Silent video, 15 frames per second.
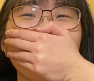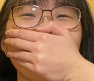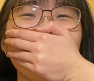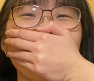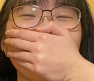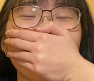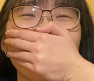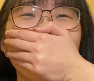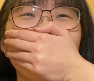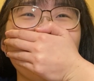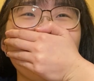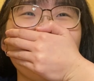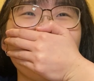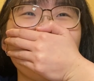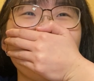
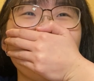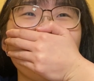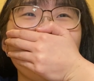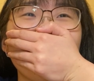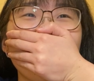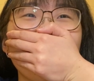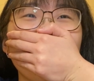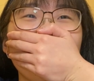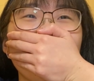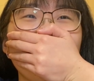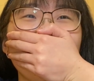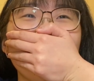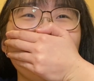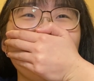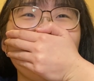
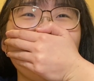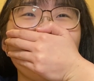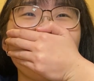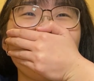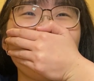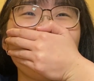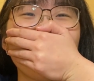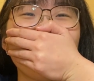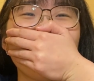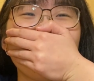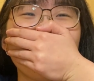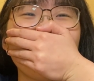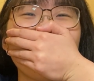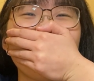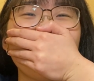
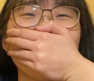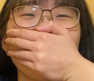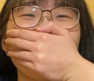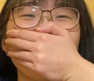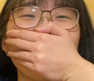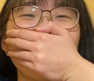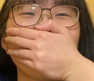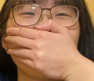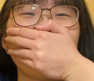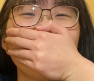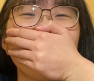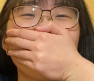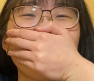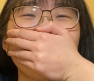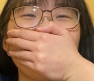
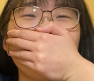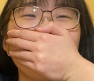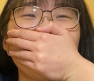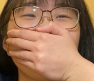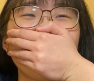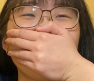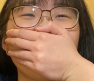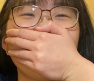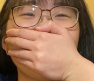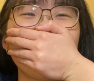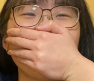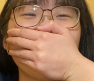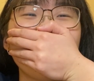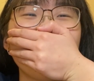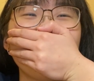
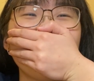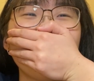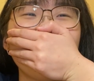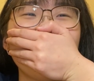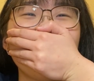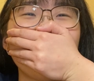(no one is talking)